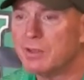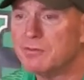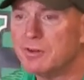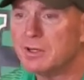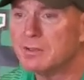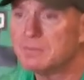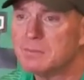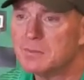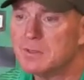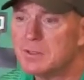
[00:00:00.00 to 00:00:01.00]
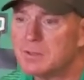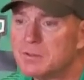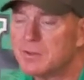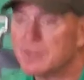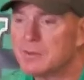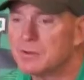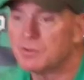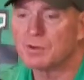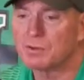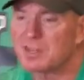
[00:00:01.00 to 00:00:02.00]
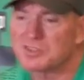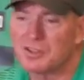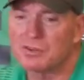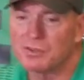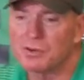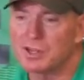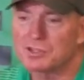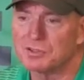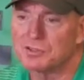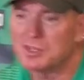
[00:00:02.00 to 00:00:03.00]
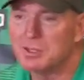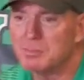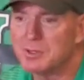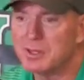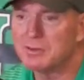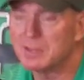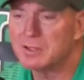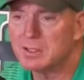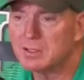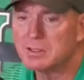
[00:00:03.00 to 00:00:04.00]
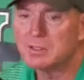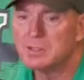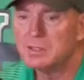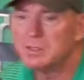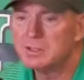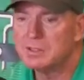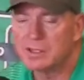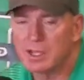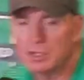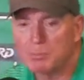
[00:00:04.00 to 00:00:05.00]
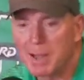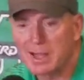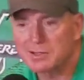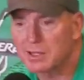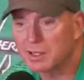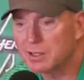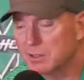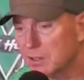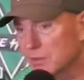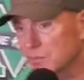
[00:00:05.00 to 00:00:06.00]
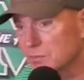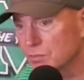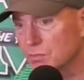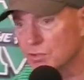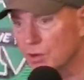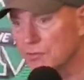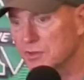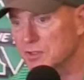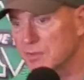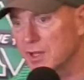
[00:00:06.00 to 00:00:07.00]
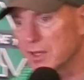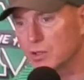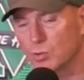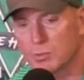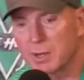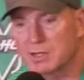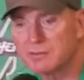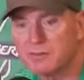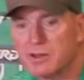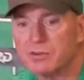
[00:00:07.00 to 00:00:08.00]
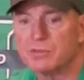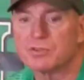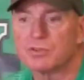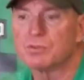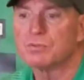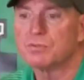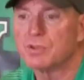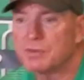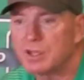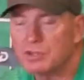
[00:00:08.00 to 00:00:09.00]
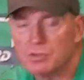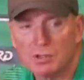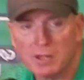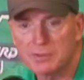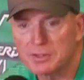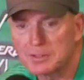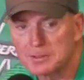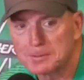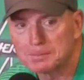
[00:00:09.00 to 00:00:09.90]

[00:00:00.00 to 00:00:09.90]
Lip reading: But they're like I said, they're an excellent team, and they got good backs, they got good offensive line, the quarterbacks are better, and so they can do a lot of things.